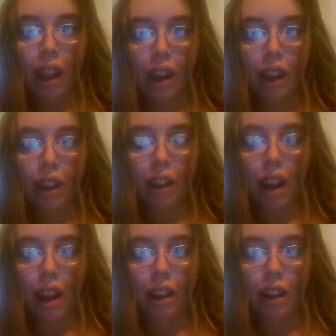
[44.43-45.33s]
and he'd
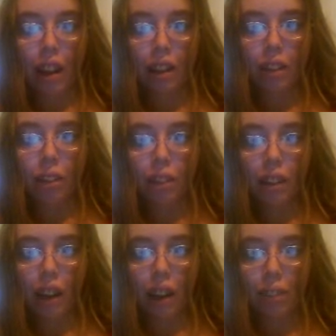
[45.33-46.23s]
had that the whole
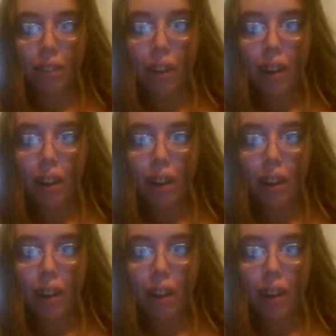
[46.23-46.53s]
time,